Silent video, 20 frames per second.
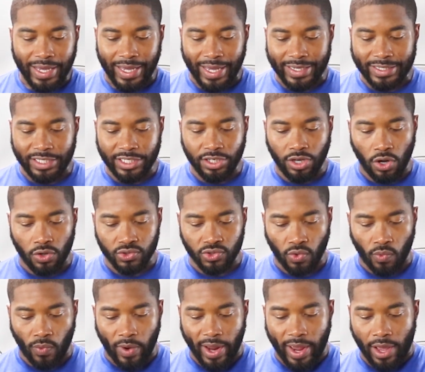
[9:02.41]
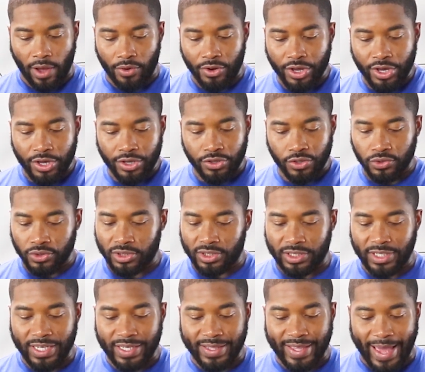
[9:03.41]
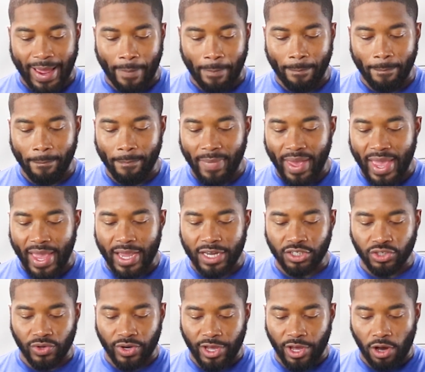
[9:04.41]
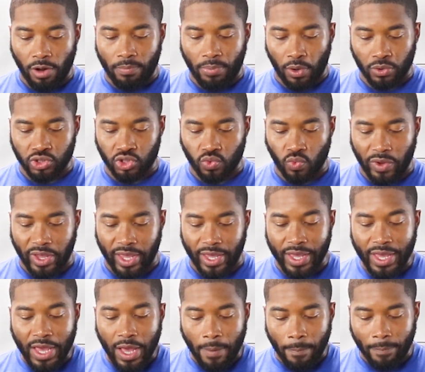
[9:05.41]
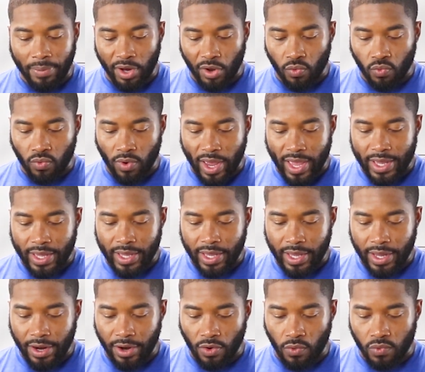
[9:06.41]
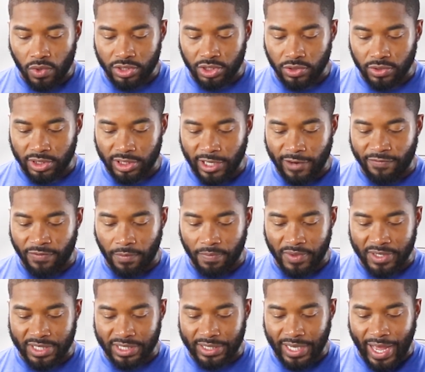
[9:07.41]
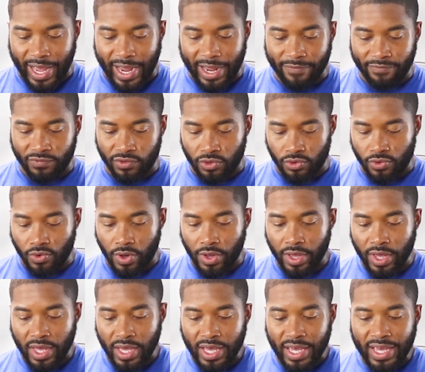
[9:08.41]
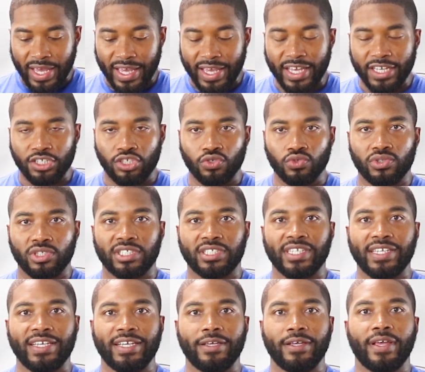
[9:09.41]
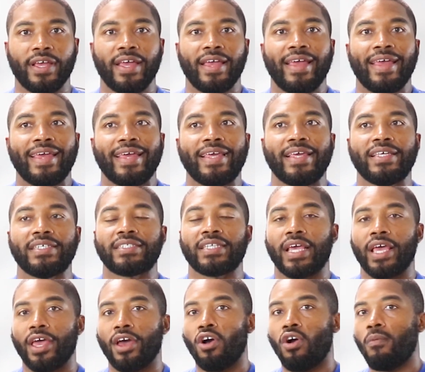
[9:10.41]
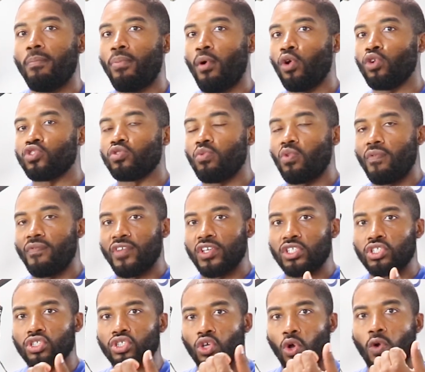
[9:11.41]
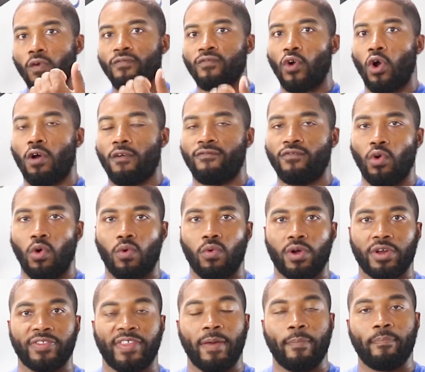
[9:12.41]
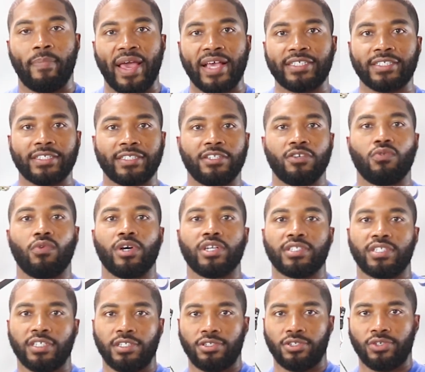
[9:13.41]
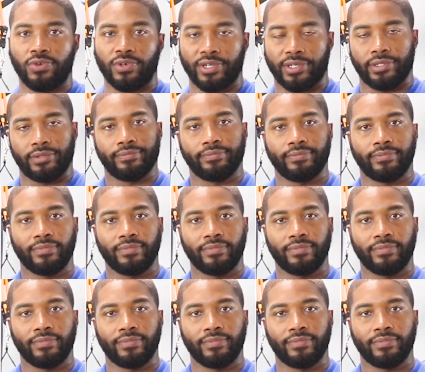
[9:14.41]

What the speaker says: As he goes around, you'll see that major elbow swing, but right here, what you see from the side view is you see his elbows moving so far forward that basically what is he doing?